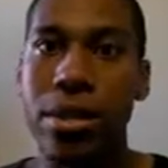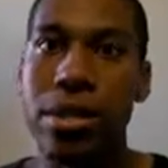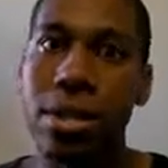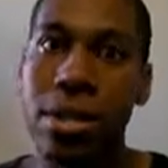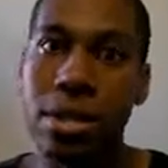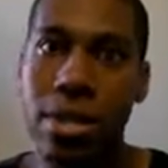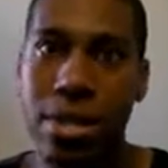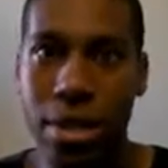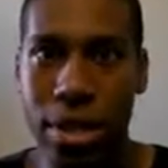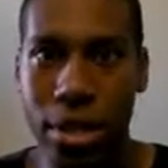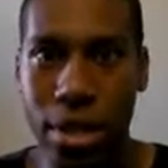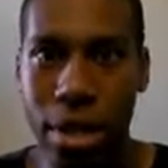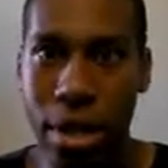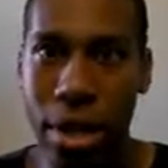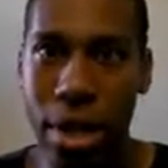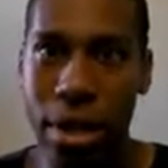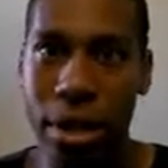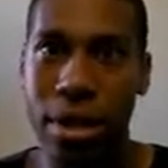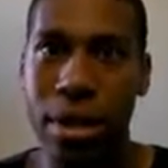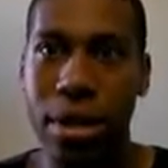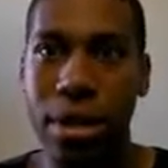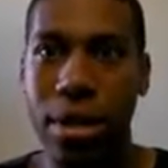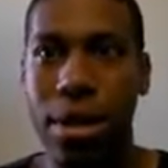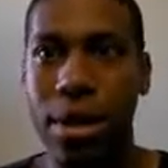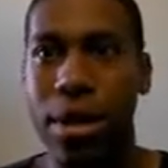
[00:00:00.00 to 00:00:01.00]
this
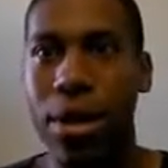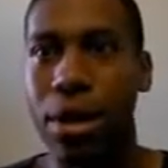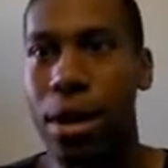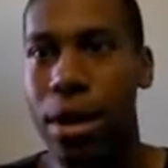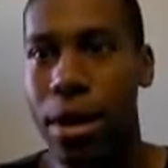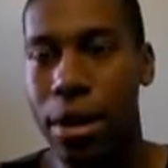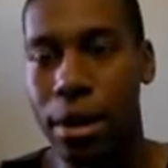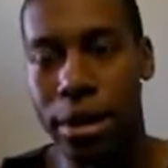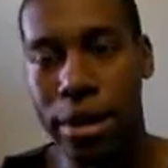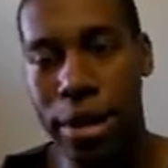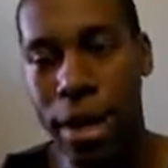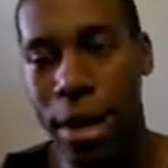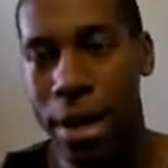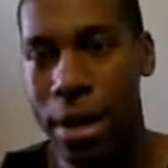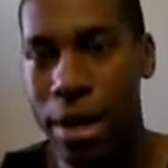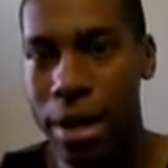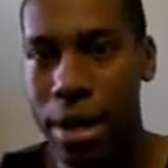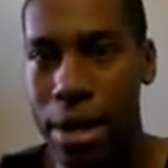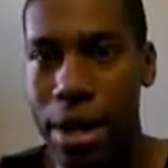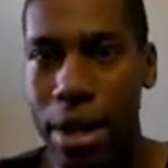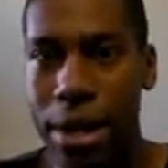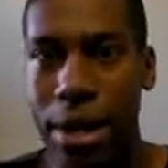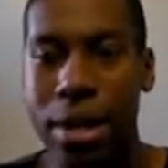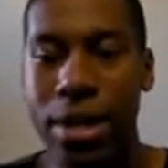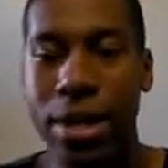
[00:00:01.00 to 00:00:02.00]
again, oh, that
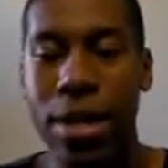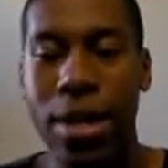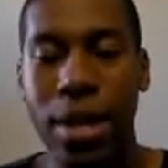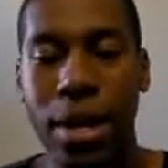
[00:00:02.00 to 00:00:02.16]
again,